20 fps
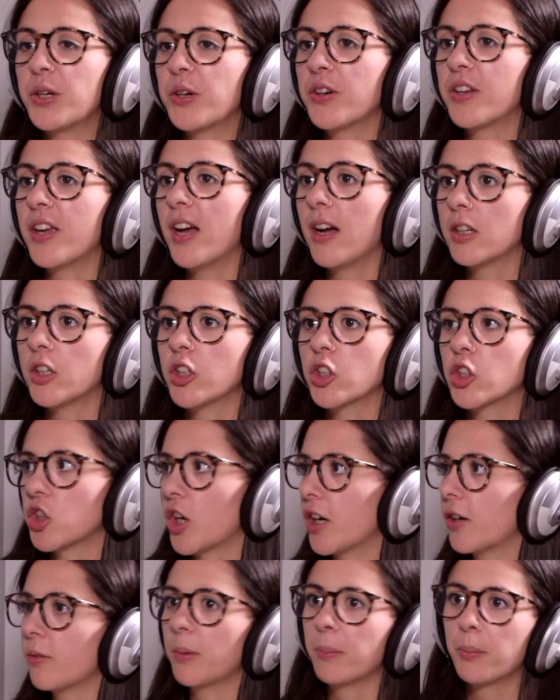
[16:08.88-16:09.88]
when you're young, you're
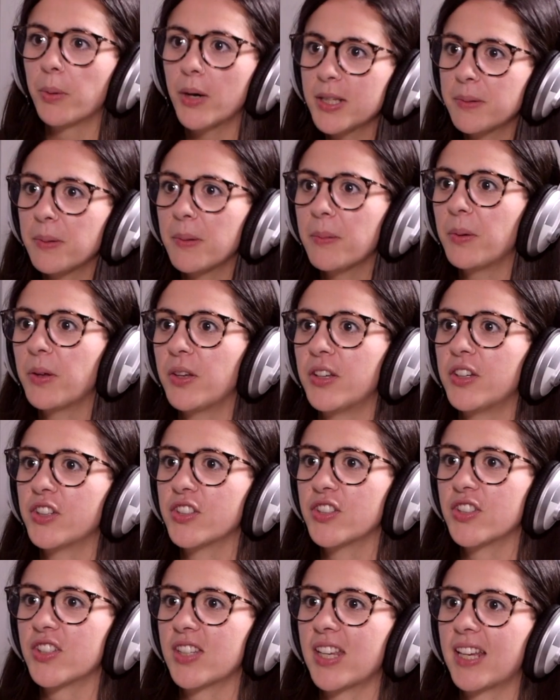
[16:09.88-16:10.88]
trying to impress people and
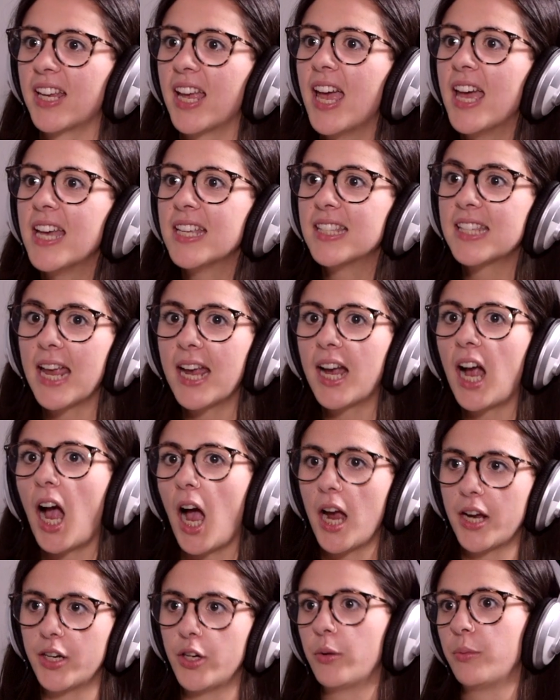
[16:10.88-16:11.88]
you're just like saying
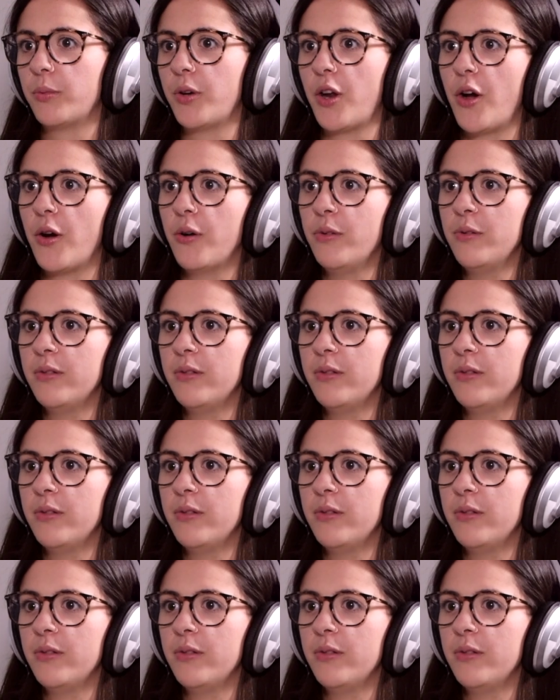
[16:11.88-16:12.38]
I don't know.